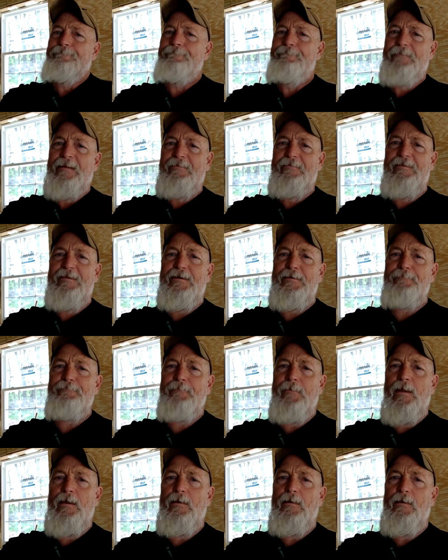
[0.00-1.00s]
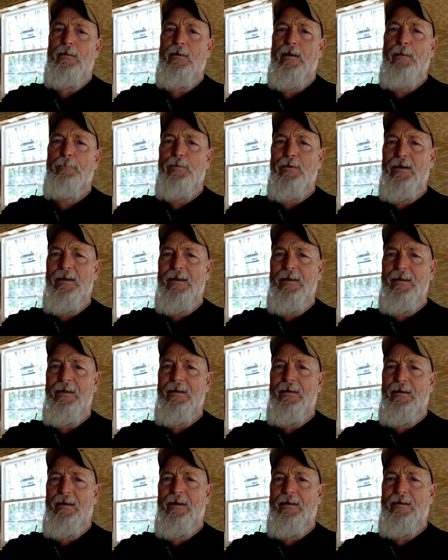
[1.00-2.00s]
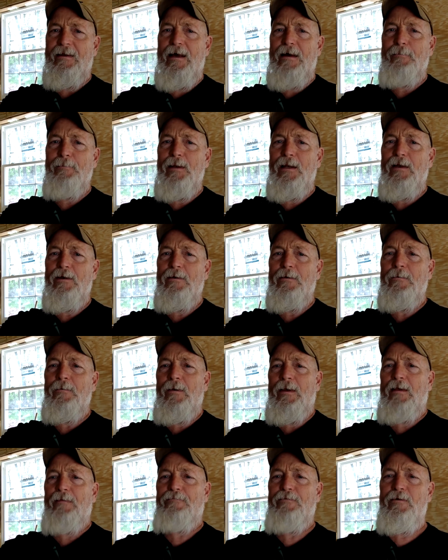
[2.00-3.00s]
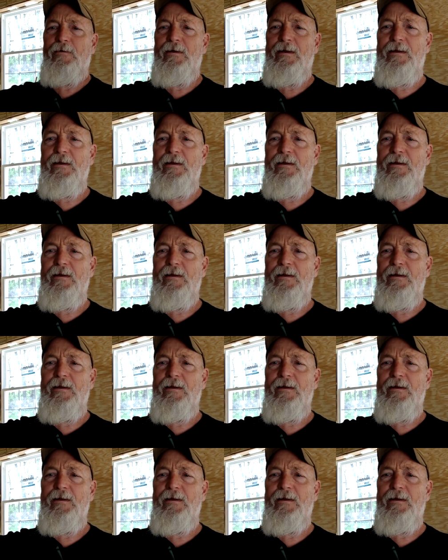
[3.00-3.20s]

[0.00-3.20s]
That's it. I'll put a link down below if you're